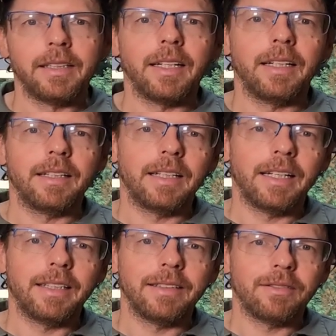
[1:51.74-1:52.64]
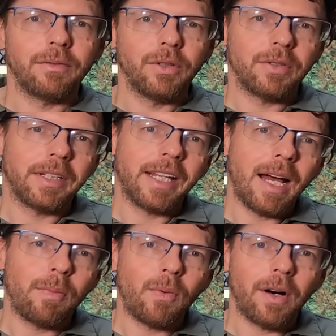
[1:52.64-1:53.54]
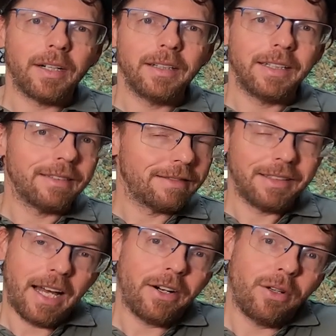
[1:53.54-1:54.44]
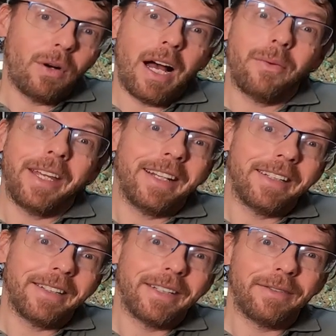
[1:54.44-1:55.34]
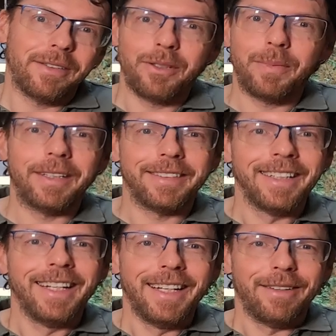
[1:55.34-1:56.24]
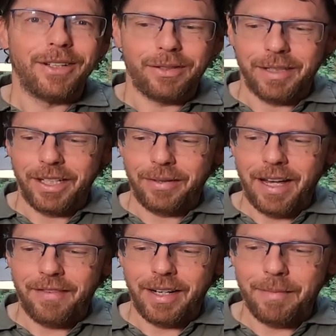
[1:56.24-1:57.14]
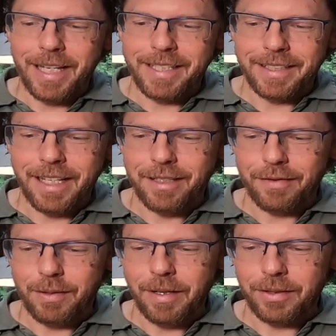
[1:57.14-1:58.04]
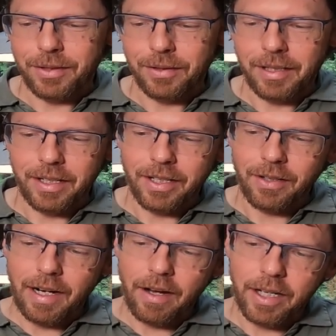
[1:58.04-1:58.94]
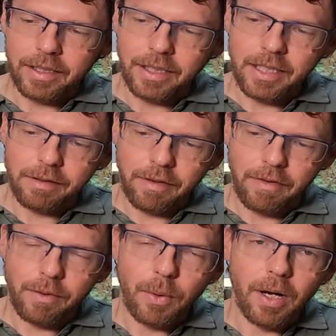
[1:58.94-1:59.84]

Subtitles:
than using tap water. And I don't know how they can tell the difference, but fish really do have an amazing sense of smell. So there you go. I hardened these in river